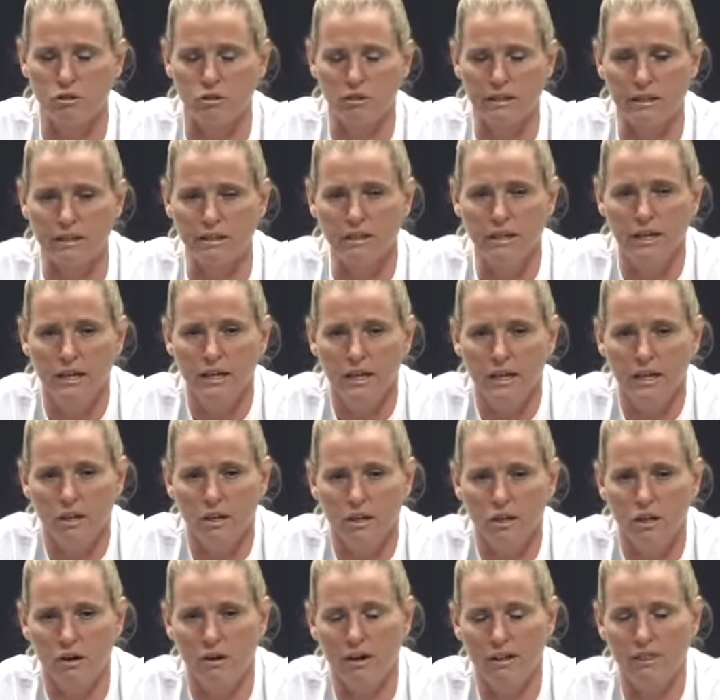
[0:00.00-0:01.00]
And, you
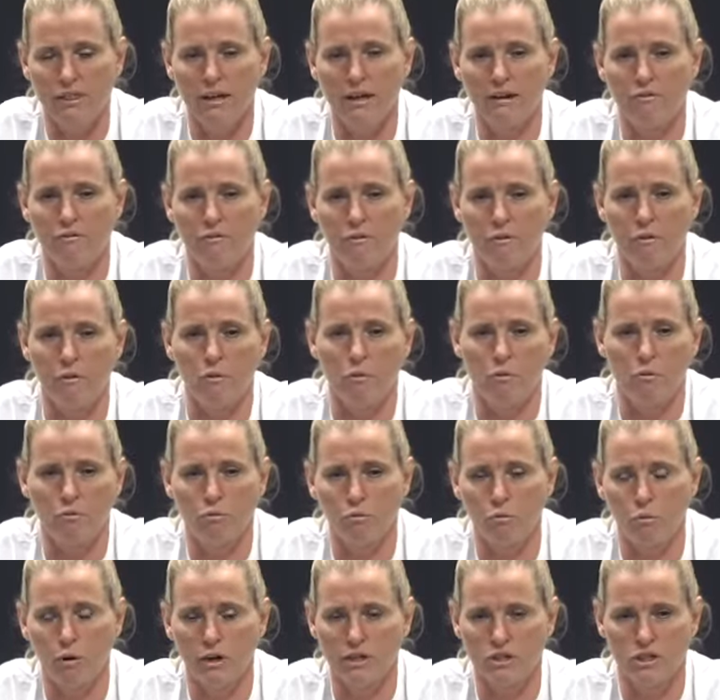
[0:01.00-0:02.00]
know, I think for
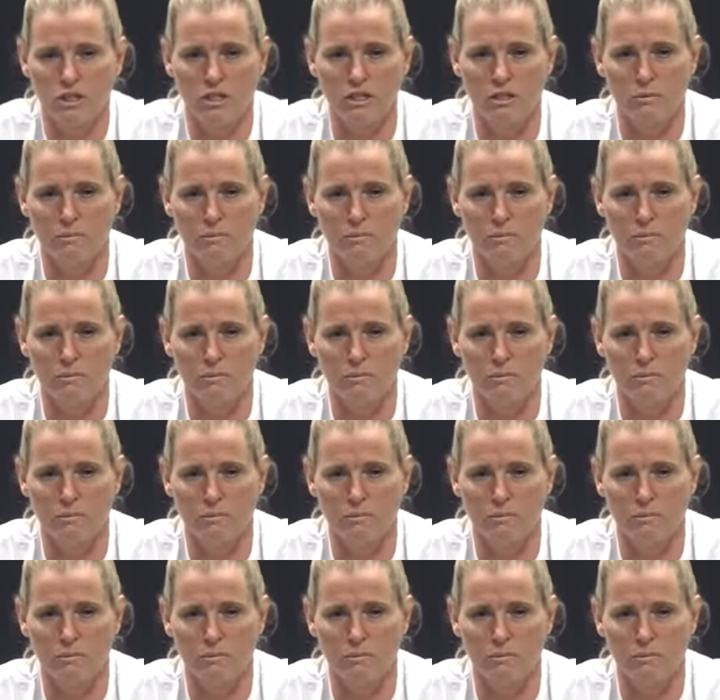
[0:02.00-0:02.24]
what she's